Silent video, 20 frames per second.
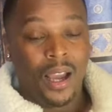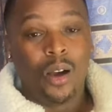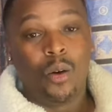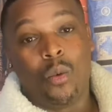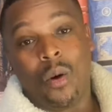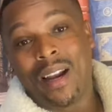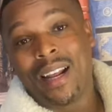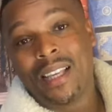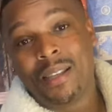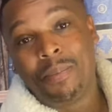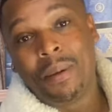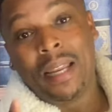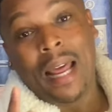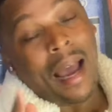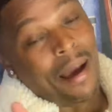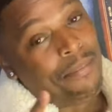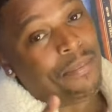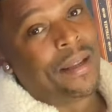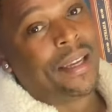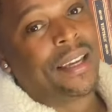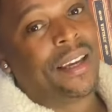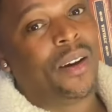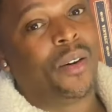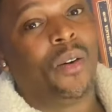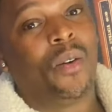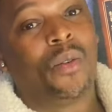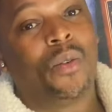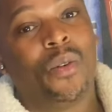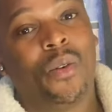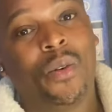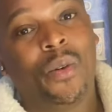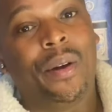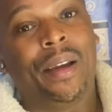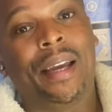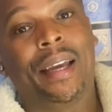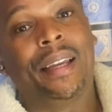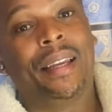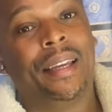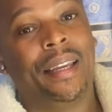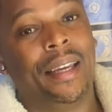What has been happening
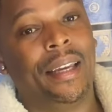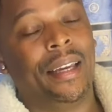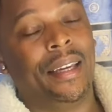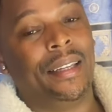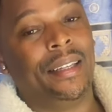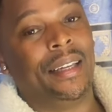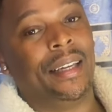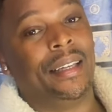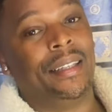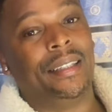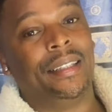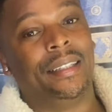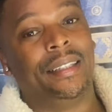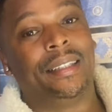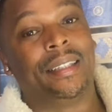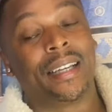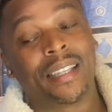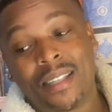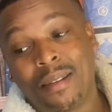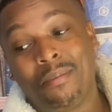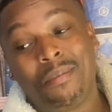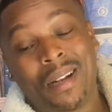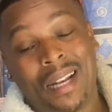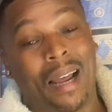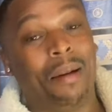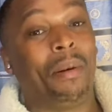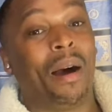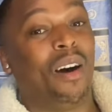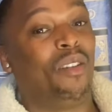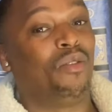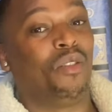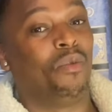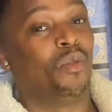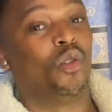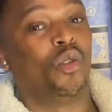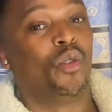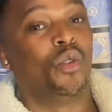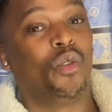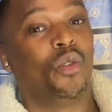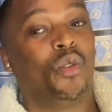in the Dism Club of
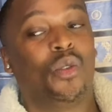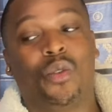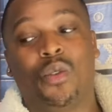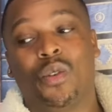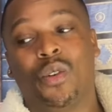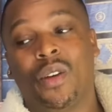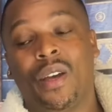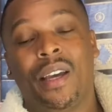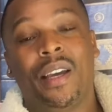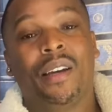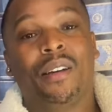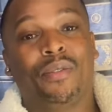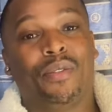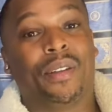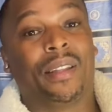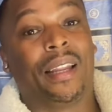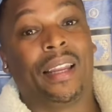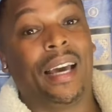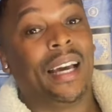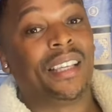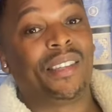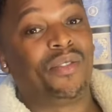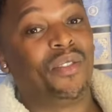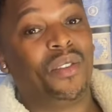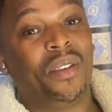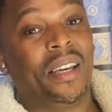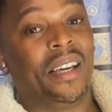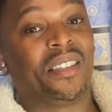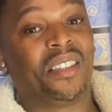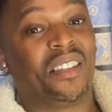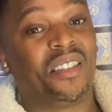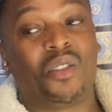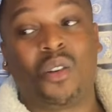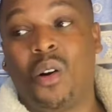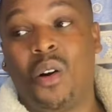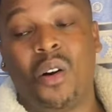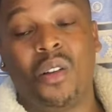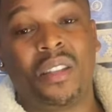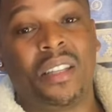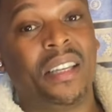Ngulungulu for the last few years is
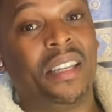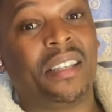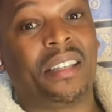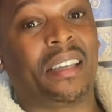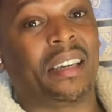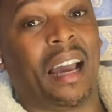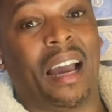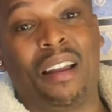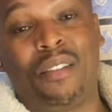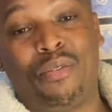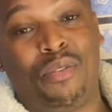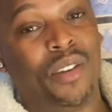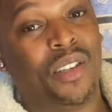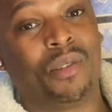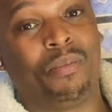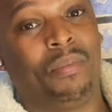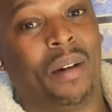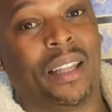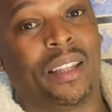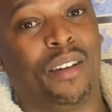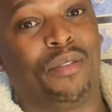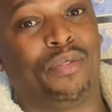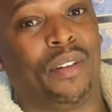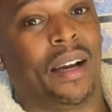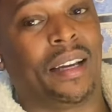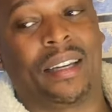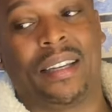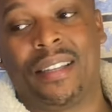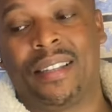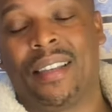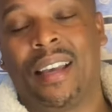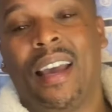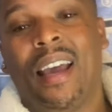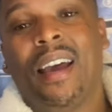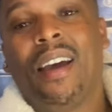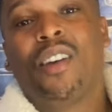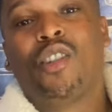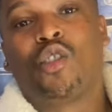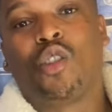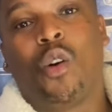all these catfish motherfuckers.
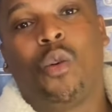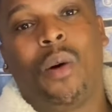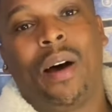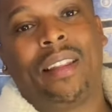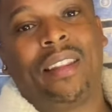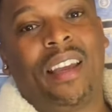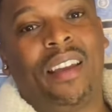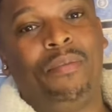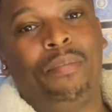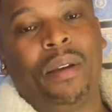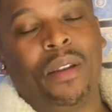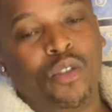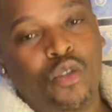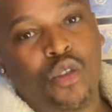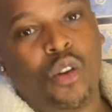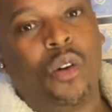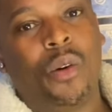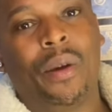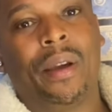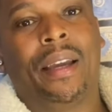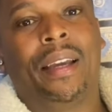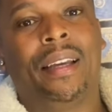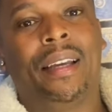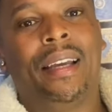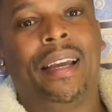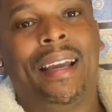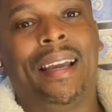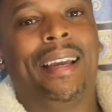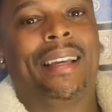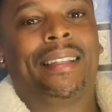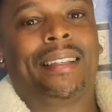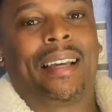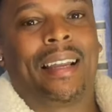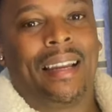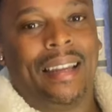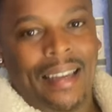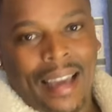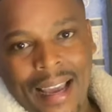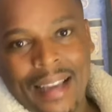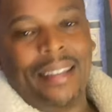So what they've been doing is
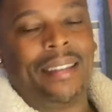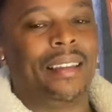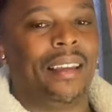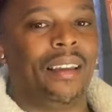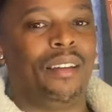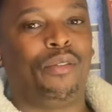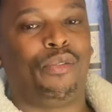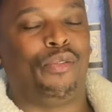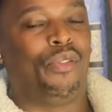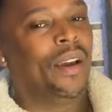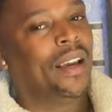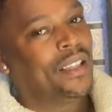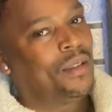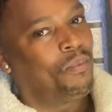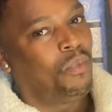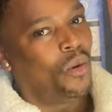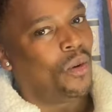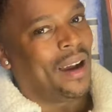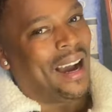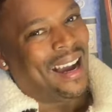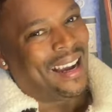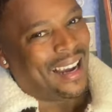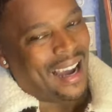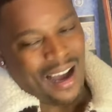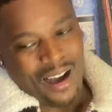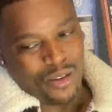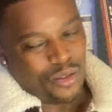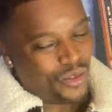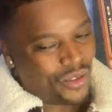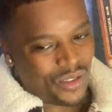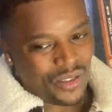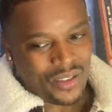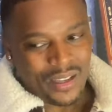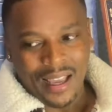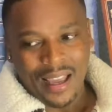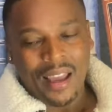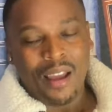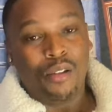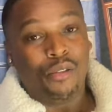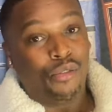creating Facebook accounts,
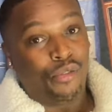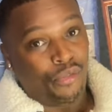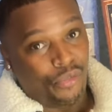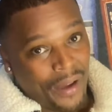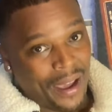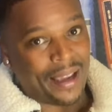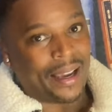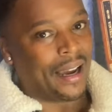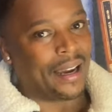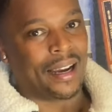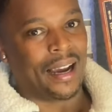fake